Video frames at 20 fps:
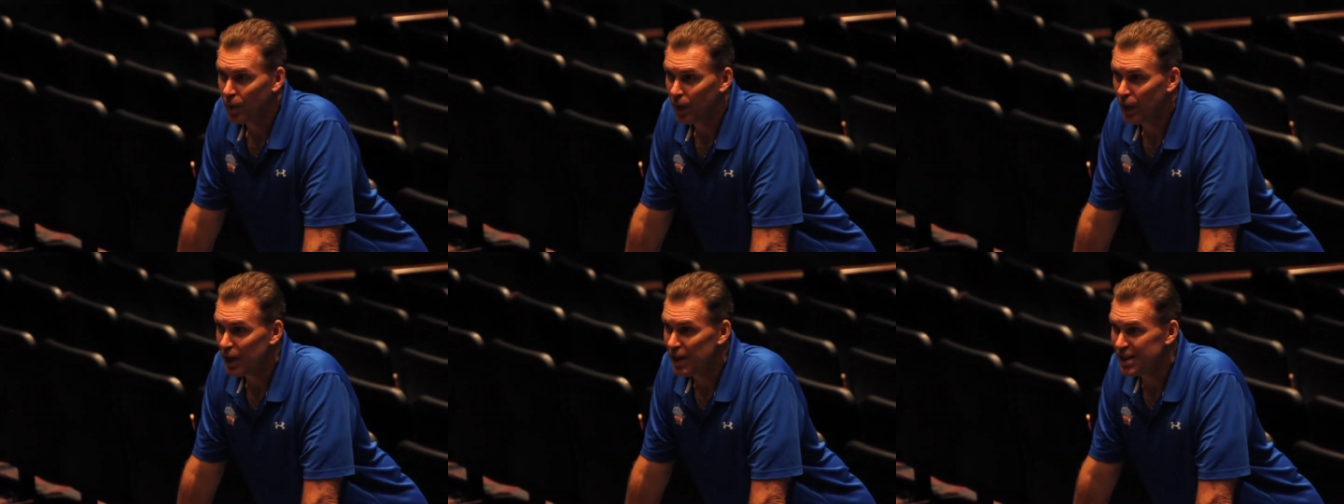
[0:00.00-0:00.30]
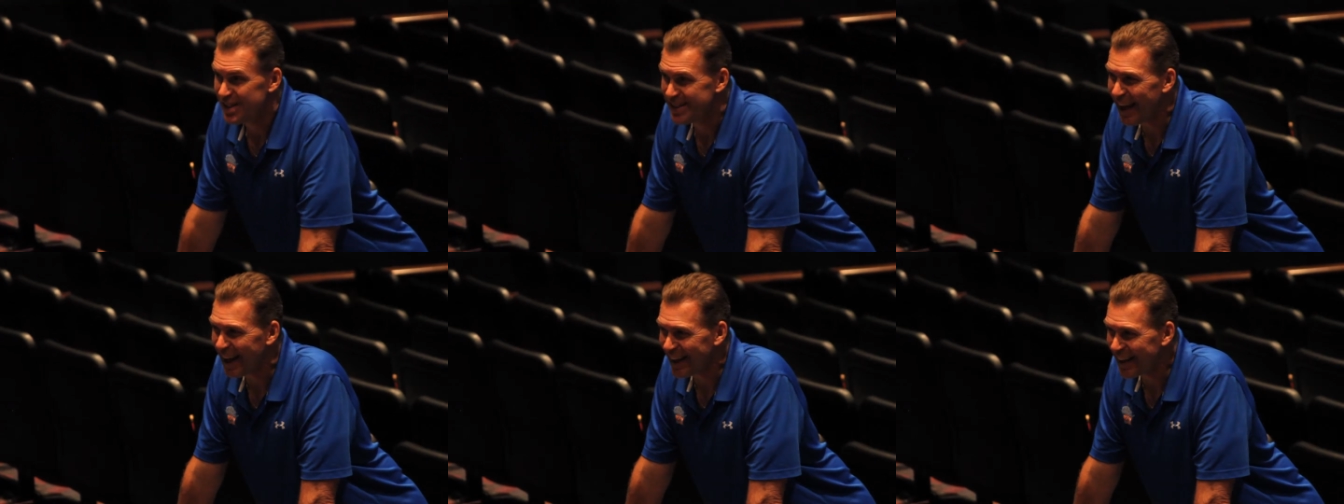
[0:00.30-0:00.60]

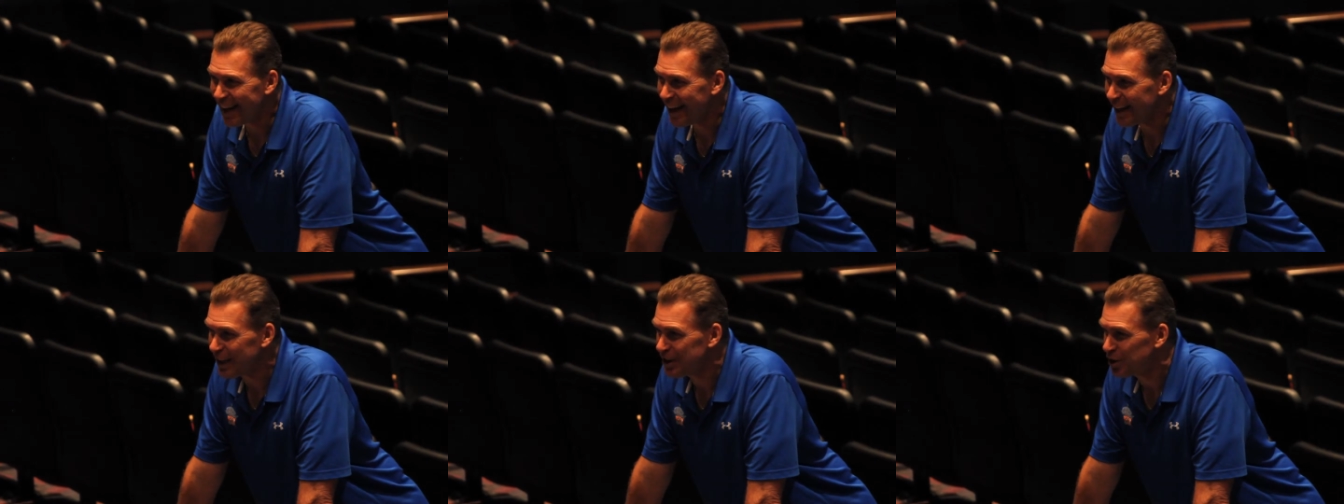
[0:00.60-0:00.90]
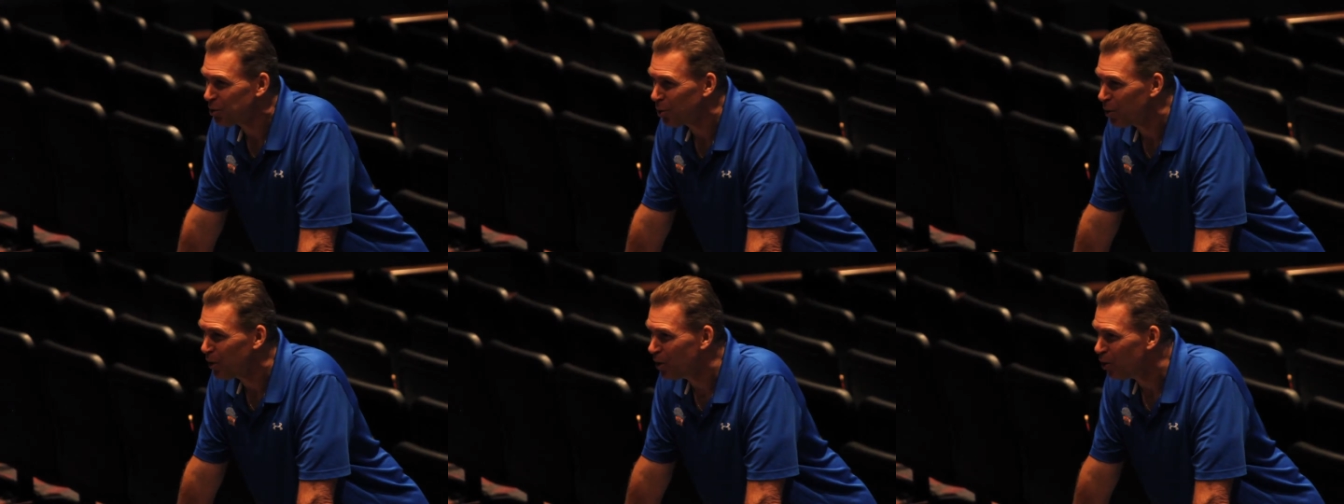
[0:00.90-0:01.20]
Isn't that kind of
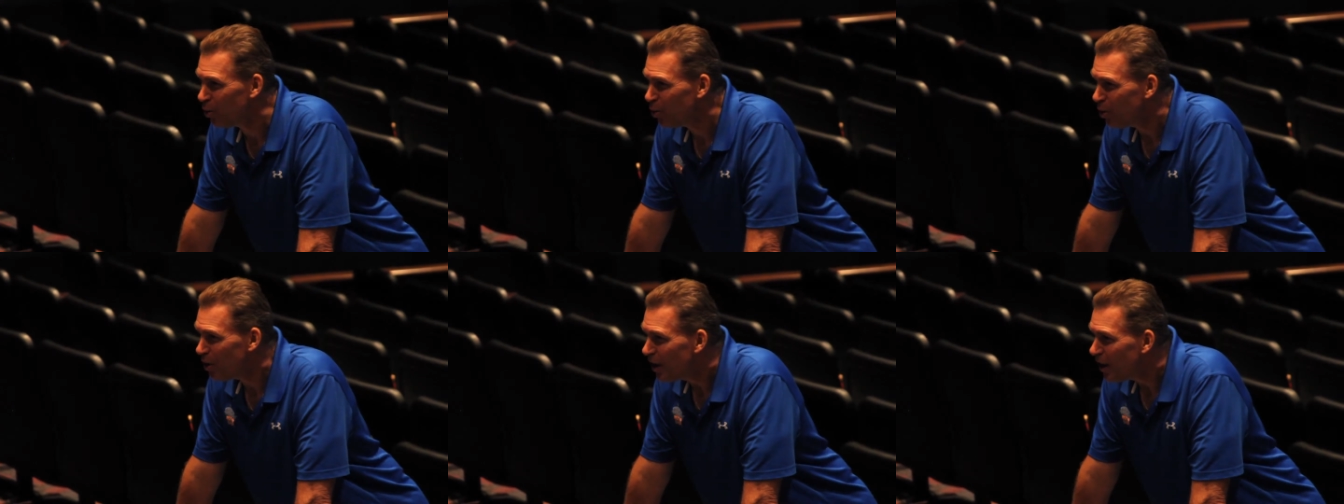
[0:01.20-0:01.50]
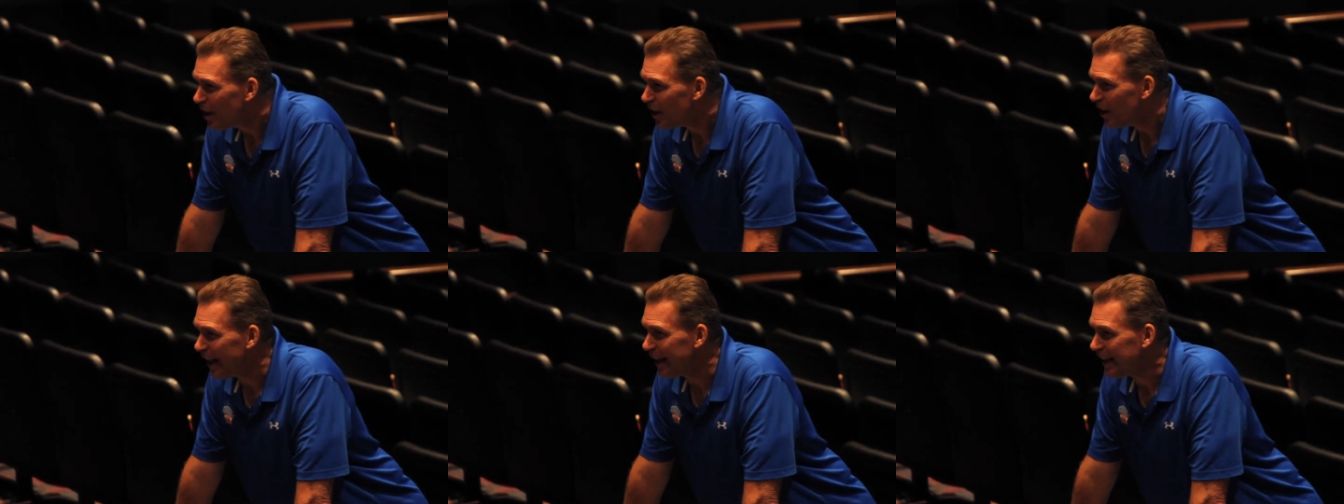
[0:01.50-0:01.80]
true?
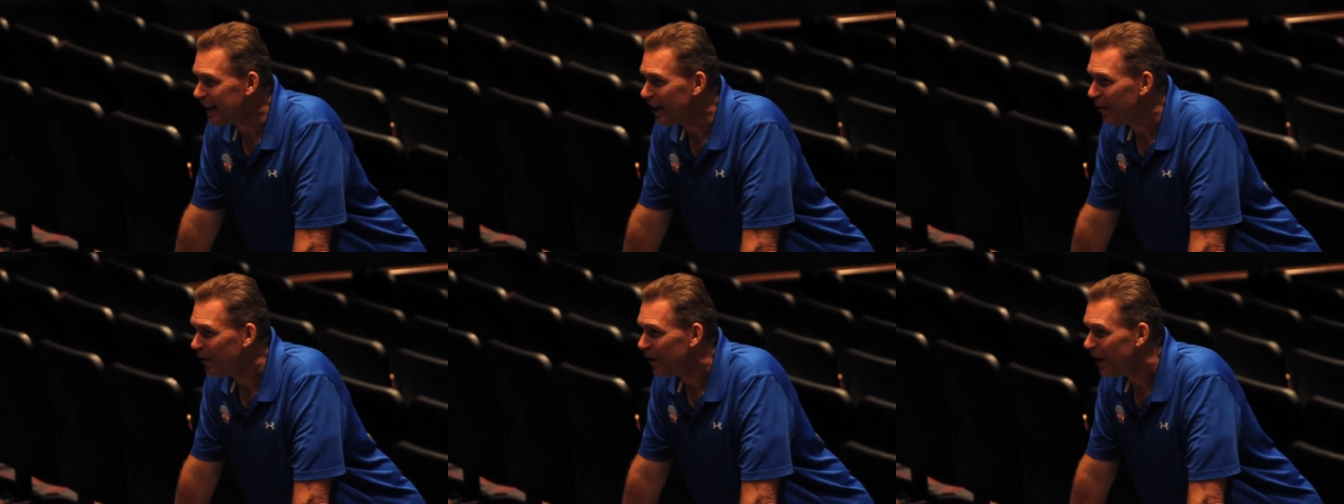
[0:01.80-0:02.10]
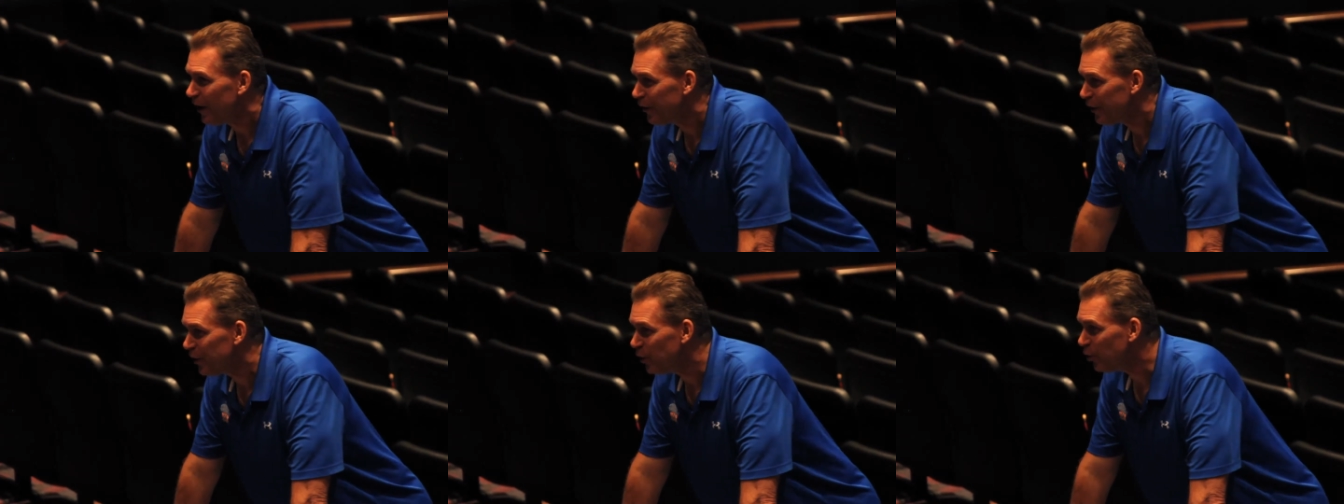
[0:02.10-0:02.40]
Like
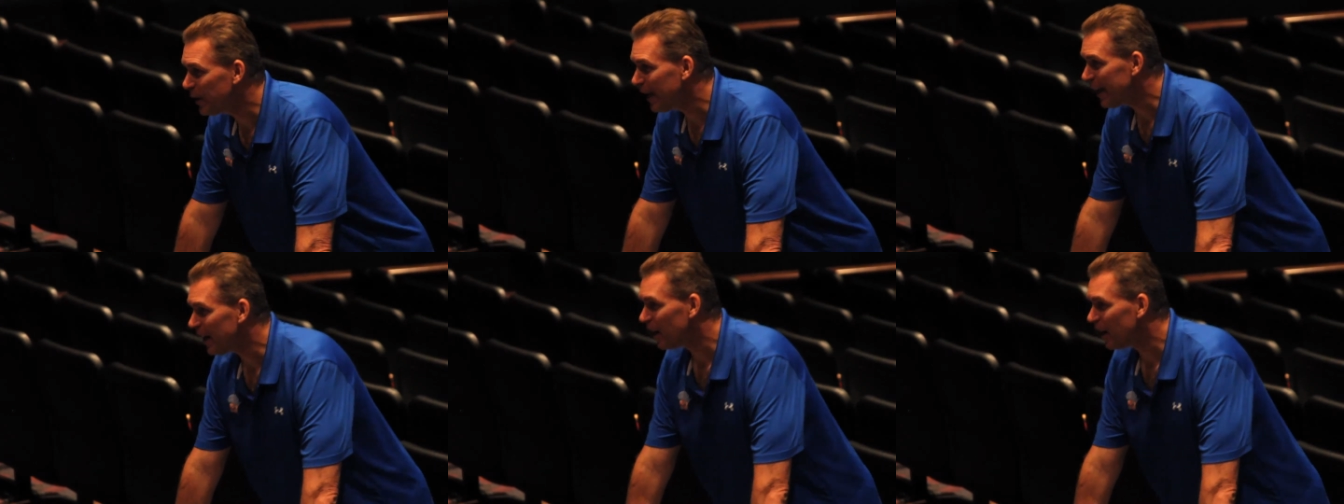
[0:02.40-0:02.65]
if you get